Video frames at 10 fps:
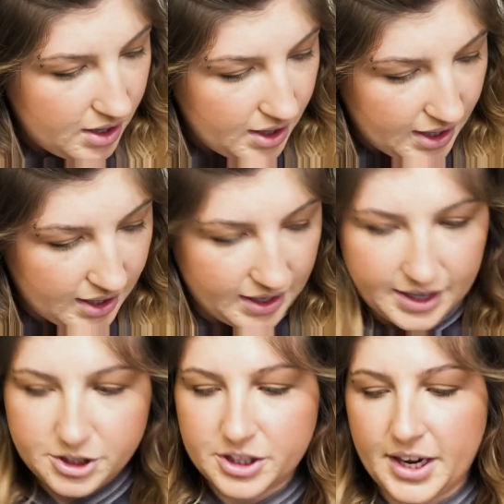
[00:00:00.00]
And
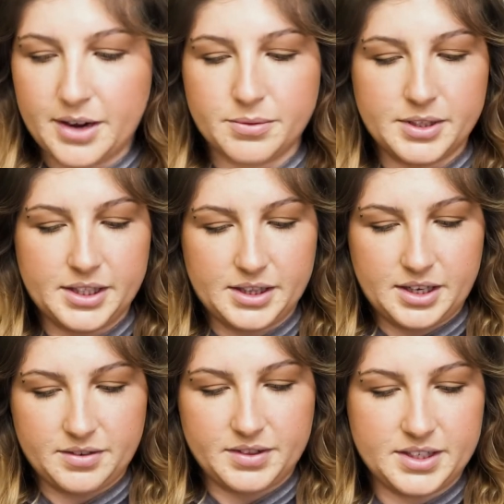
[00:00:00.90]
actually, I really
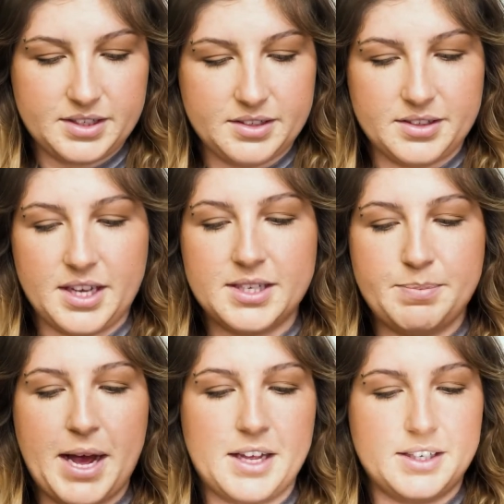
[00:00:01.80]
love this. This
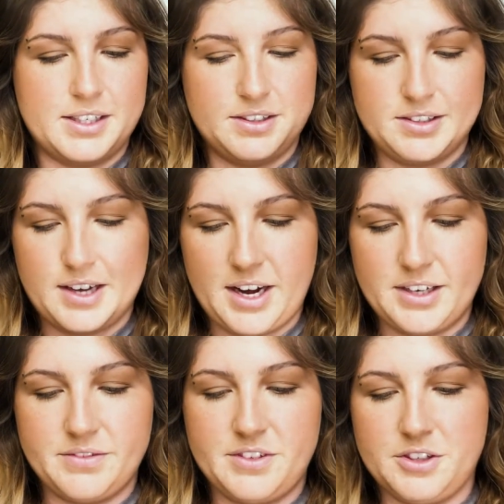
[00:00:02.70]
palette is kind
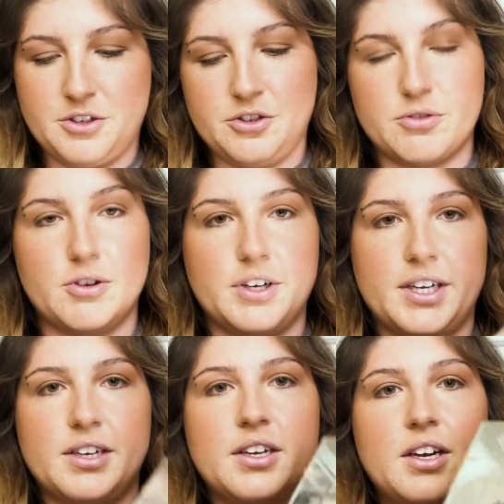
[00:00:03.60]
of
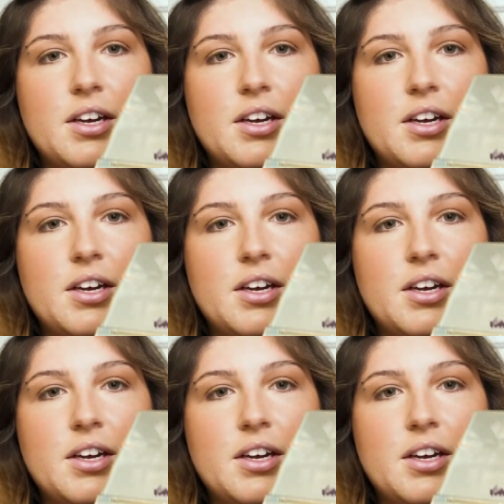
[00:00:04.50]
destroyed.